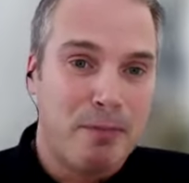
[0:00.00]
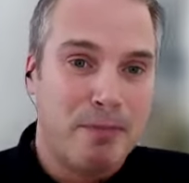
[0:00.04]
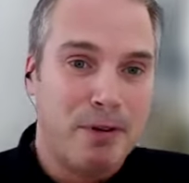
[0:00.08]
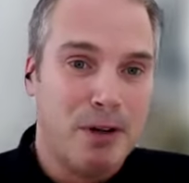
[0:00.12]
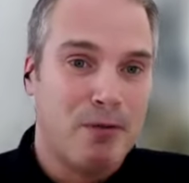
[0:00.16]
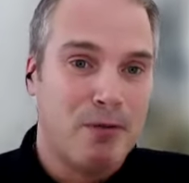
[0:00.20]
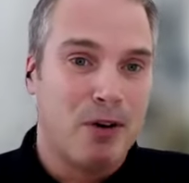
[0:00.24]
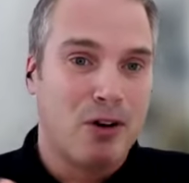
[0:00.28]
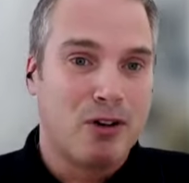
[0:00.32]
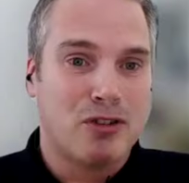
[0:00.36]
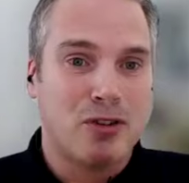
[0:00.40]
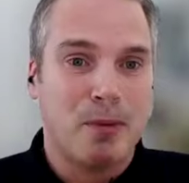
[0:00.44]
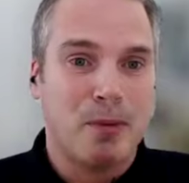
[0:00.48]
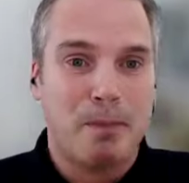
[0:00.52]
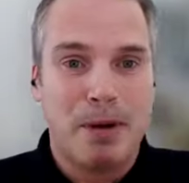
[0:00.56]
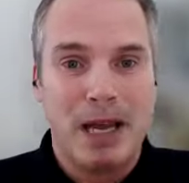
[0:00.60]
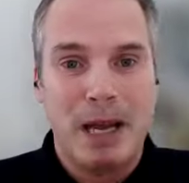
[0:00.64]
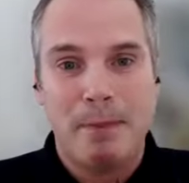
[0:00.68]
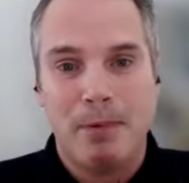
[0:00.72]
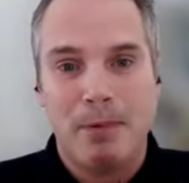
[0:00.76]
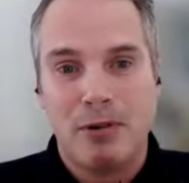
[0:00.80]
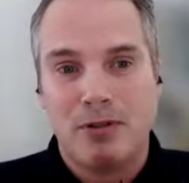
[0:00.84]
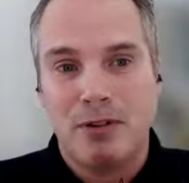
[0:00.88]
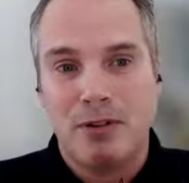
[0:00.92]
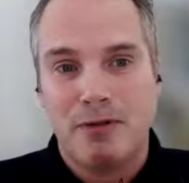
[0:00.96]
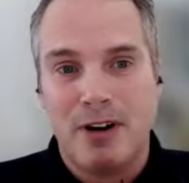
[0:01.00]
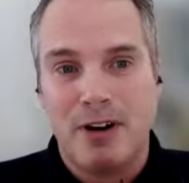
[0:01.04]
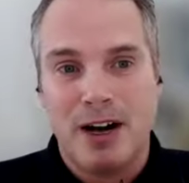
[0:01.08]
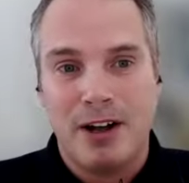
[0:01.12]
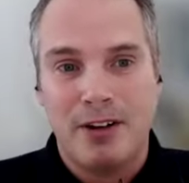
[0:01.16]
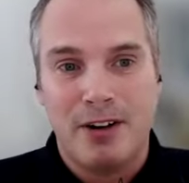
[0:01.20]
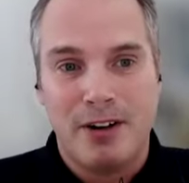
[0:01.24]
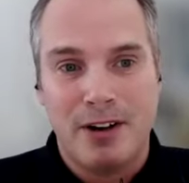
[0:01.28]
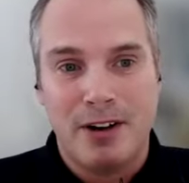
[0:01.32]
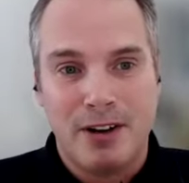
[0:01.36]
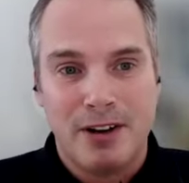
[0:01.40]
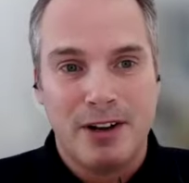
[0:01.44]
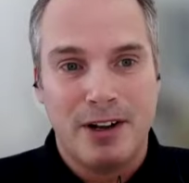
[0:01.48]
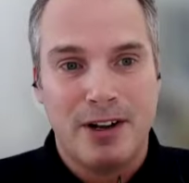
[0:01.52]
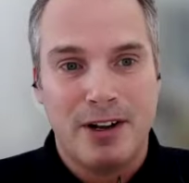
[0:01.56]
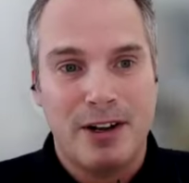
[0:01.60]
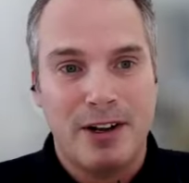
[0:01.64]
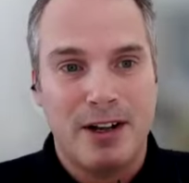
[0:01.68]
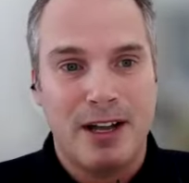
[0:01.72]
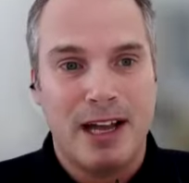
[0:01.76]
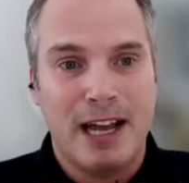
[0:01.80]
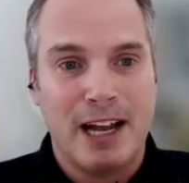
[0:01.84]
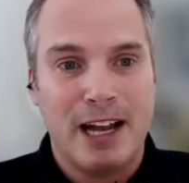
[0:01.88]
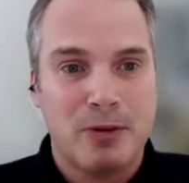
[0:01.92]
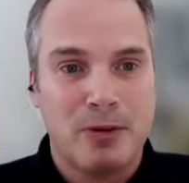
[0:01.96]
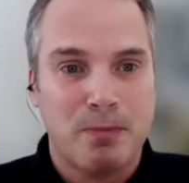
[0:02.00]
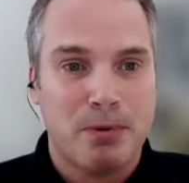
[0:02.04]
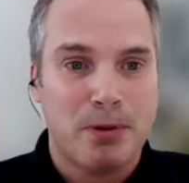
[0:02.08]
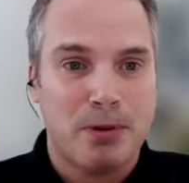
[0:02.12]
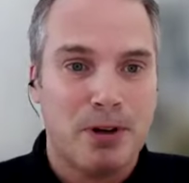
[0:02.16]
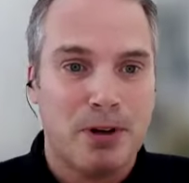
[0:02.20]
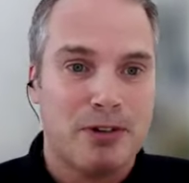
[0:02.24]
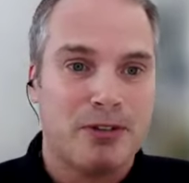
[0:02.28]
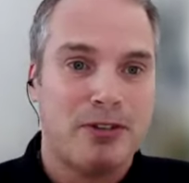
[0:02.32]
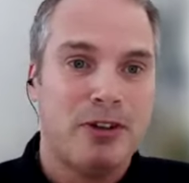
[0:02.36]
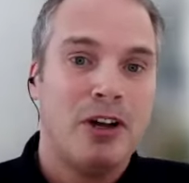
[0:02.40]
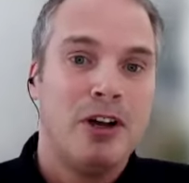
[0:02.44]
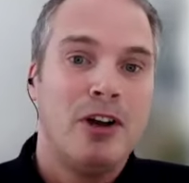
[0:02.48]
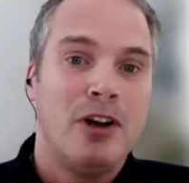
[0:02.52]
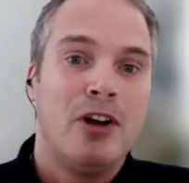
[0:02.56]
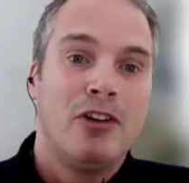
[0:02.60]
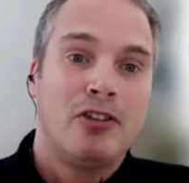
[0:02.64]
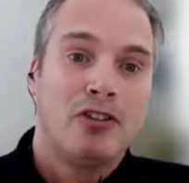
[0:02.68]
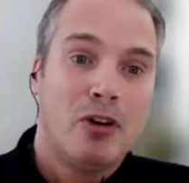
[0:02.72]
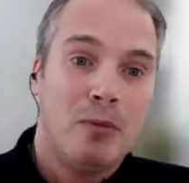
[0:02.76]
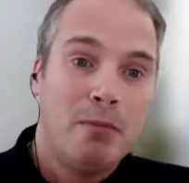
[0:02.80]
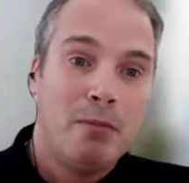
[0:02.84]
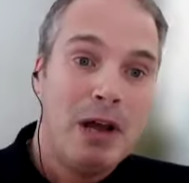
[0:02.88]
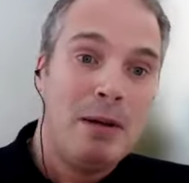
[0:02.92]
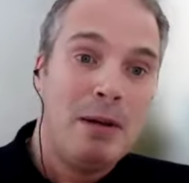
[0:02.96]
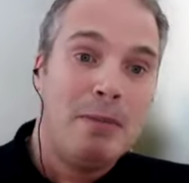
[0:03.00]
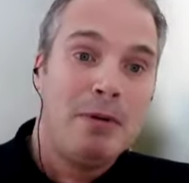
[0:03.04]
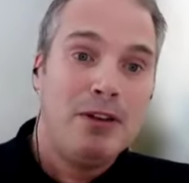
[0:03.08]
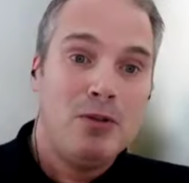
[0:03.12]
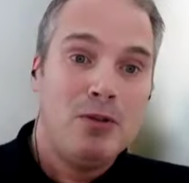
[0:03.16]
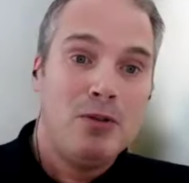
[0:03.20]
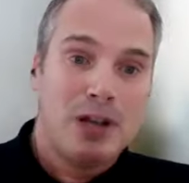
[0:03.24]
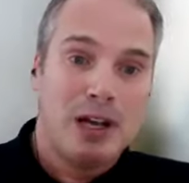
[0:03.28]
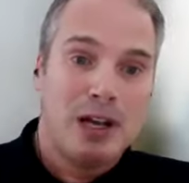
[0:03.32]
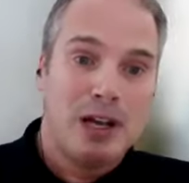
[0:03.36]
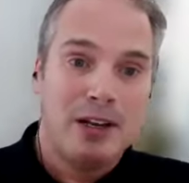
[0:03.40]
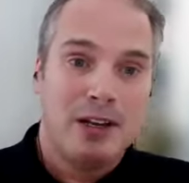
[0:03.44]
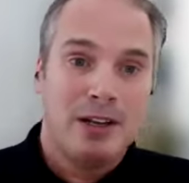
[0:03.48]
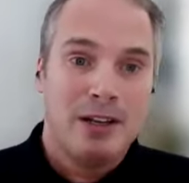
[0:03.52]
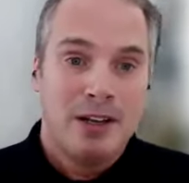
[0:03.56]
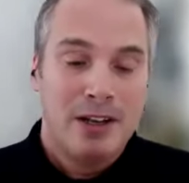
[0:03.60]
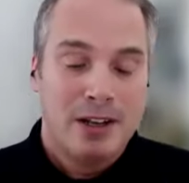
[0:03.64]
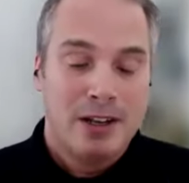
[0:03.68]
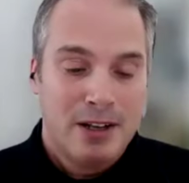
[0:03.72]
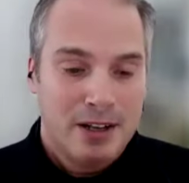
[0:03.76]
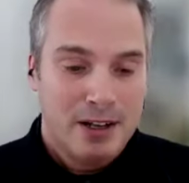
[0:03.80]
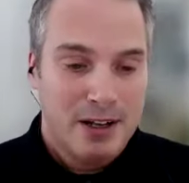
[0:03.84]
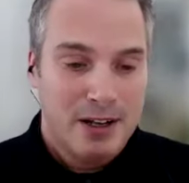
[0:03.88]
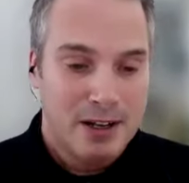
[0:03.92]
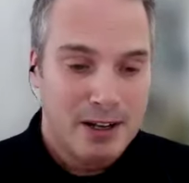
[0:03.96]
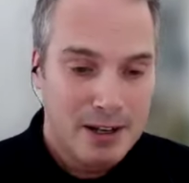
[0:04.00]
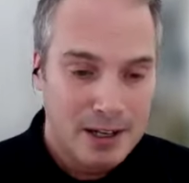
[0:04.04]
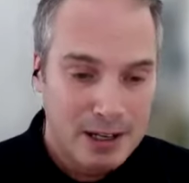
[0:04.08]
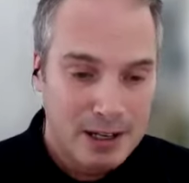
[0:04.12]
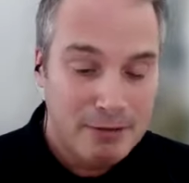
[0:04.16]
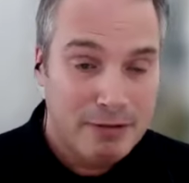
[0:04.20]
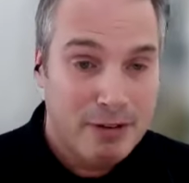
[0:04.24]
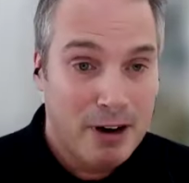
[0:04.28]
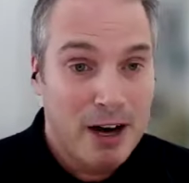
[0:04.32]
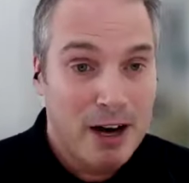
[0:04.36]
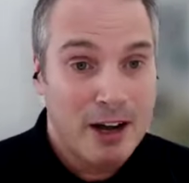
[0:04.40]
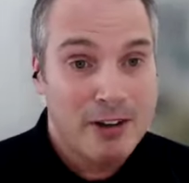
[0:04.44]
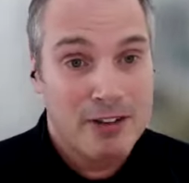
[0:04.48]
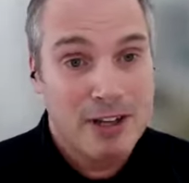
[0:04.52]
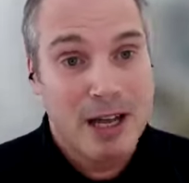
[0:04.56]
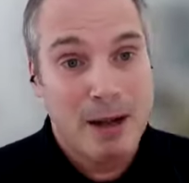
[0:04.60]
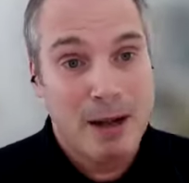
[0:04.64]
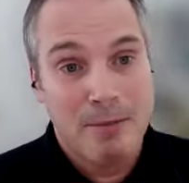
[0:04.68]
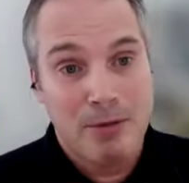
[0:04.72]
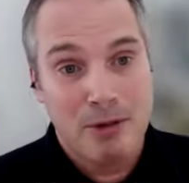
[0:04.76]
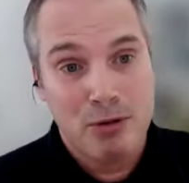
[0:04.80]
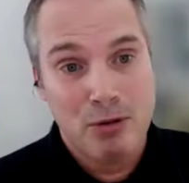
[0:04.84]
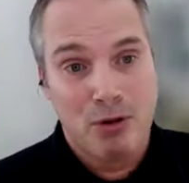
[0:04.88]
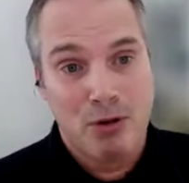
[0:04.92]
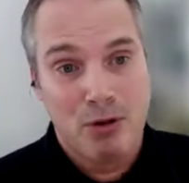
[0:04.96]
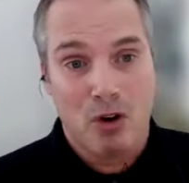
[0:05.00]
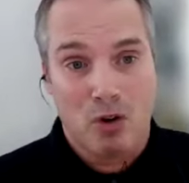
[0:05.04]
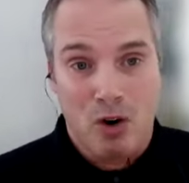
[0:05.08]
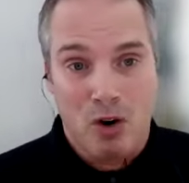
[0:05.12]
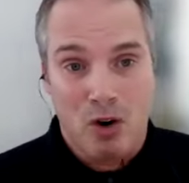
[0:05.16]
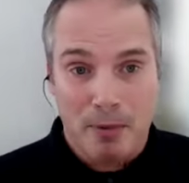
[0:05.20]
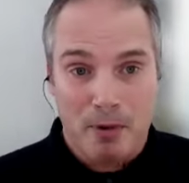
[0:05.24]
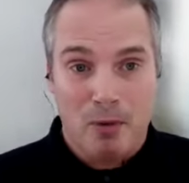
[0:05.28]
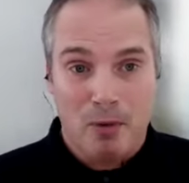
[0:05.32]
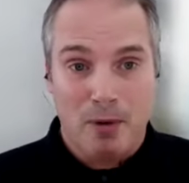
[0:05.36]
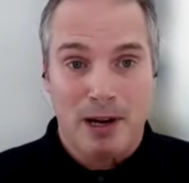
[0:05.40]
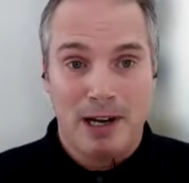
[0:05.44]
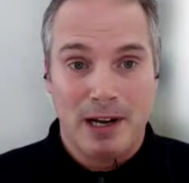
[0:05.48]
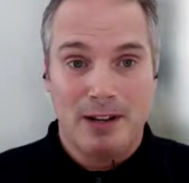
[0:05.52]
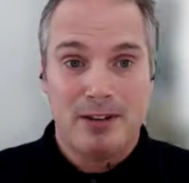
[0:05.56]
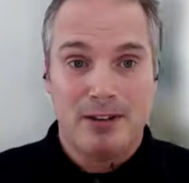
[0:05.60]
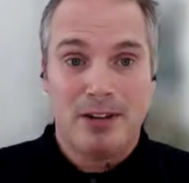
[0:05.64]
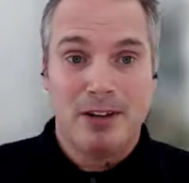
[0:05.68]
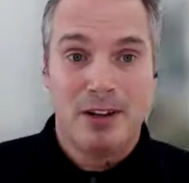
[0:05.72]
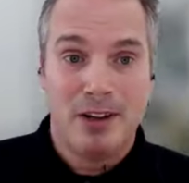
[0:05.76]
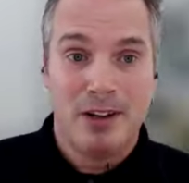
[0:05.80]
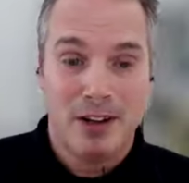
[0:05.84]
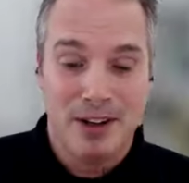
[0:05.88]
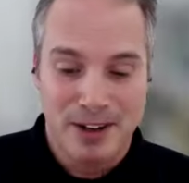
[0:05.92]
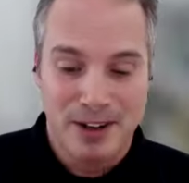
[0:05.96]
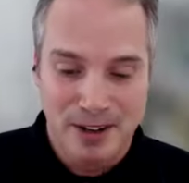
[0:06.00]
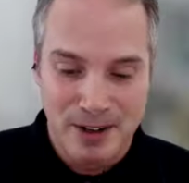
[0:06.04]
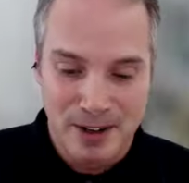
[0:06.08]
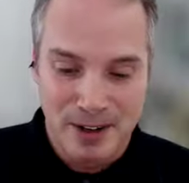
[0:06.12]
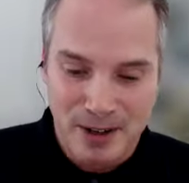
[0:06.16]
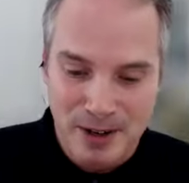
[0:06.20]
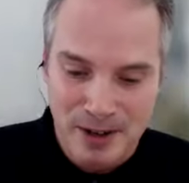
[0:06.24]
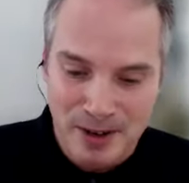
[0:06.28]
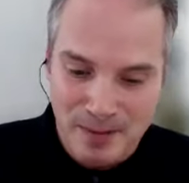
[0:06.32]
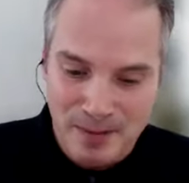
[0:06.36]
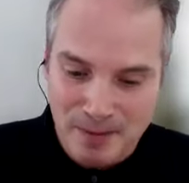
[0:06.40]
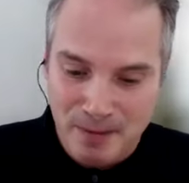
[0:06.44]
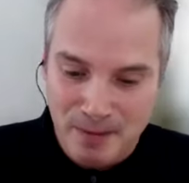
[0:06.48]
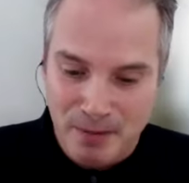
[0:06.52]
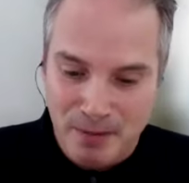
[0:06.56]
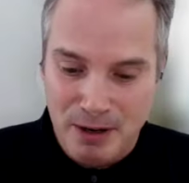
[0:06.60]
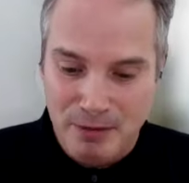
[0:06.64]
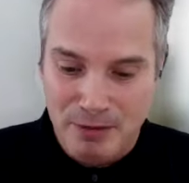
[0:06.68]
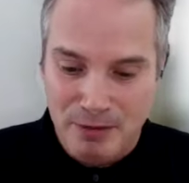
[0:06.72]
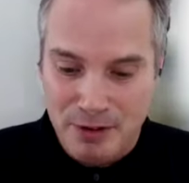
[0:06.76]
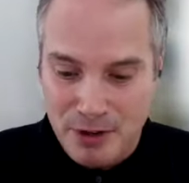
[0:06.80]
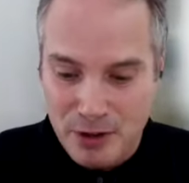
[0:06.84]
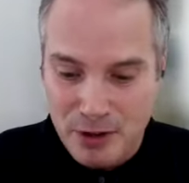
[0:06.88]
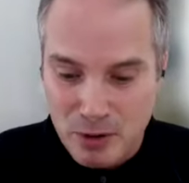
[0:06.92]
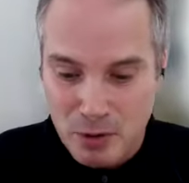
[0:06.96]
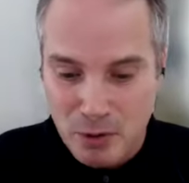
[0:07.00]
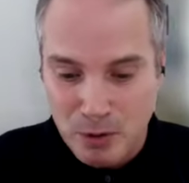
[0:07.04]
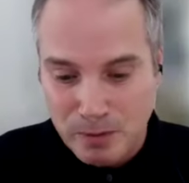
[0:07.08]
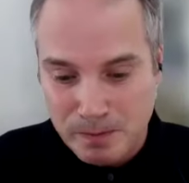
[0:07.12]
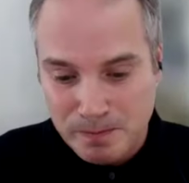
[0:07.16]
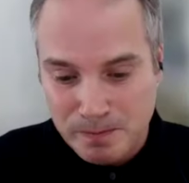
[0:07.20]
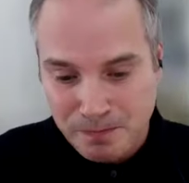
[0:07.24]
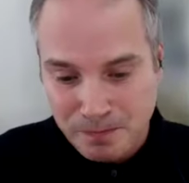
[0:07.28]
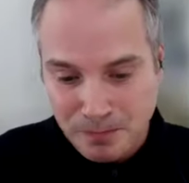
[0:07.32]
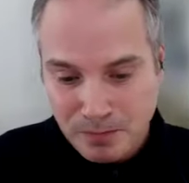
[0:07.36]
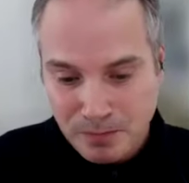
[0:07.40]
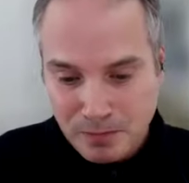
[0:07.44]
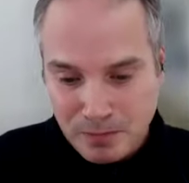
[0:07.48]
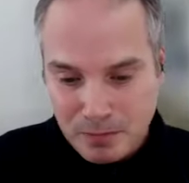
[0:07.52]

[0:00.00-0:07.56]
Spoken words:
you wrote some papers with other experts. So maybe you can invite them to cooperate with you.